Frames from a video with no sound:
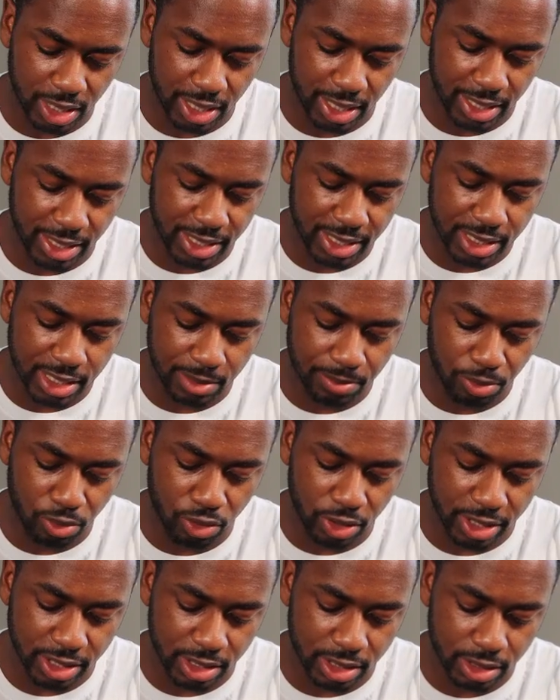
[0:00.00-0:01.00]
And this is
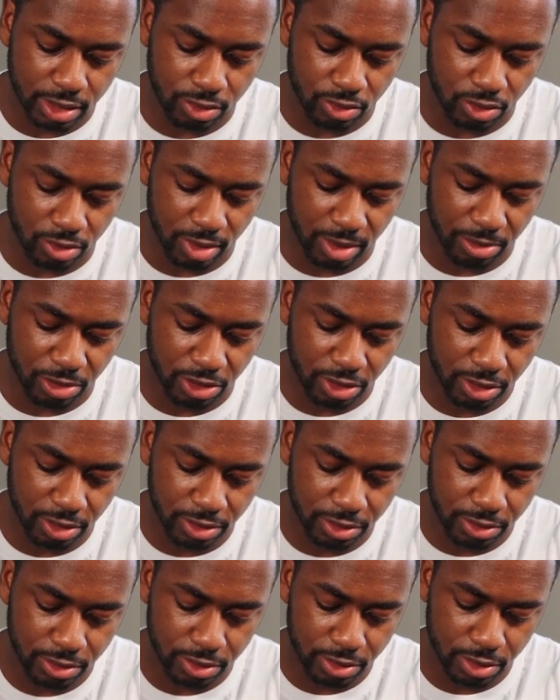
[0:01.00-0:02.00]
points, remember?
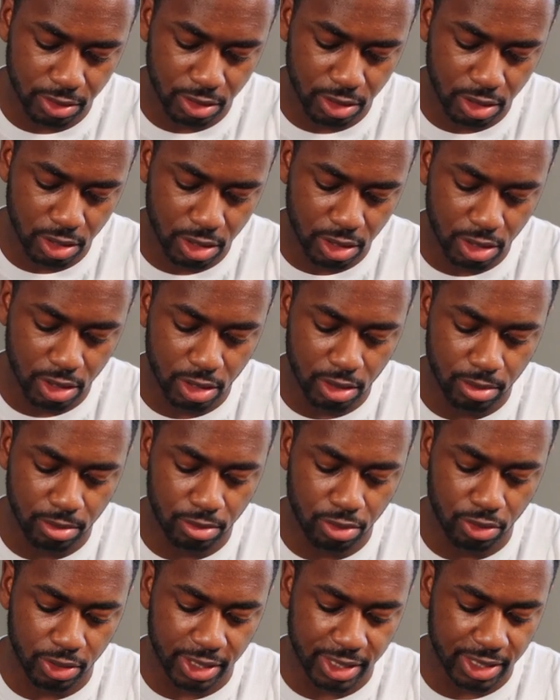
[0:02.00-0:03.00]

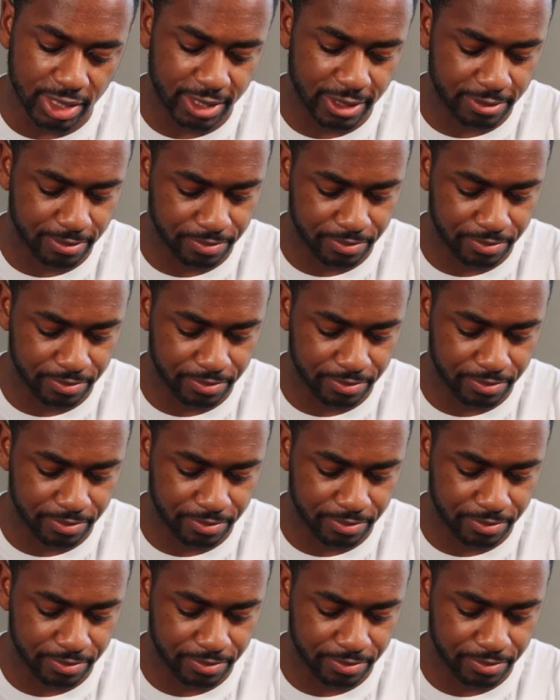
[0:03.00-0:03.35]
Points.